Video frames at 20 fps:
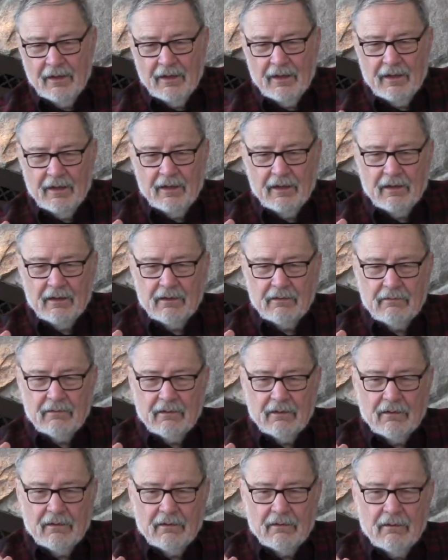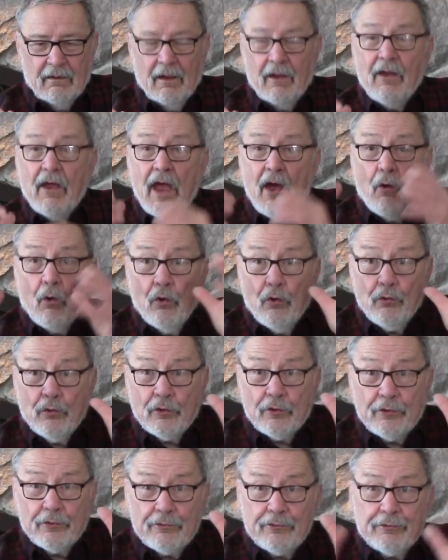and
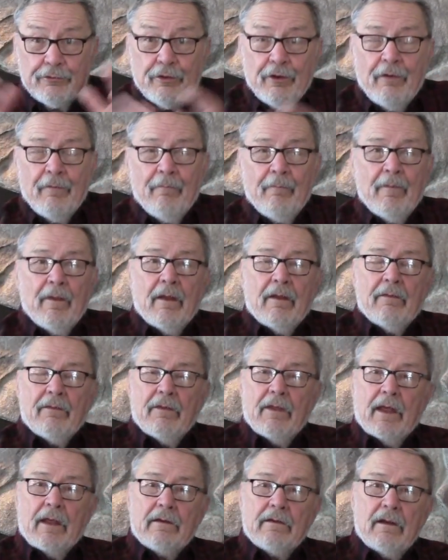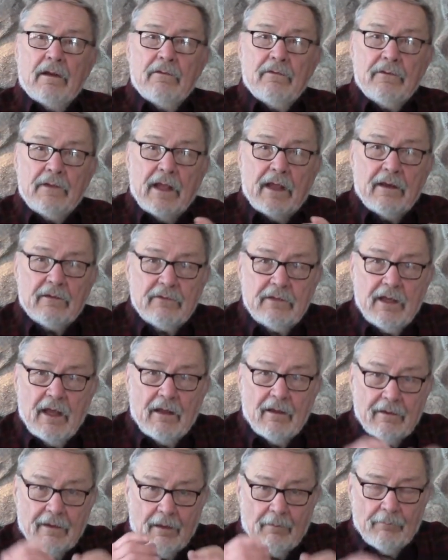odors that
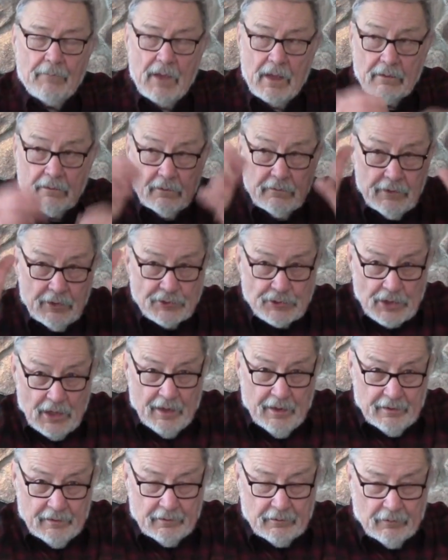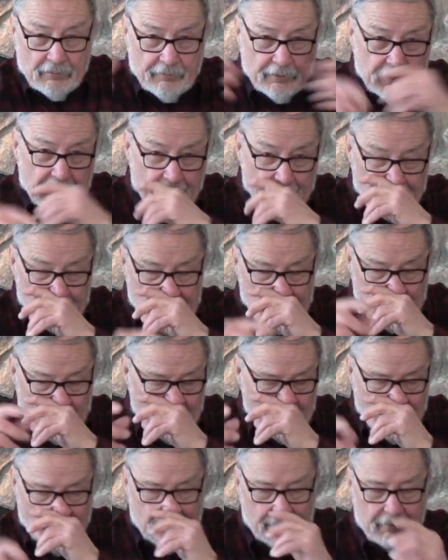tell them that there's a hunter over there, a
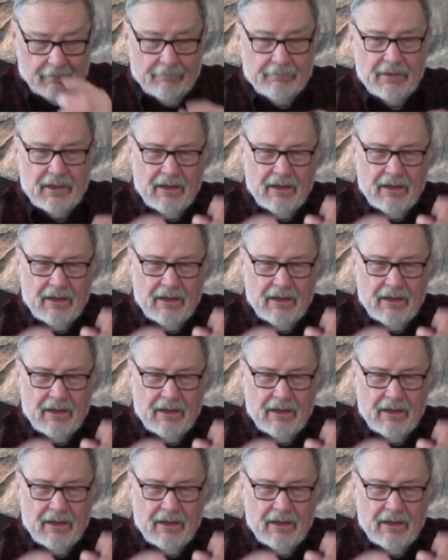human hunter.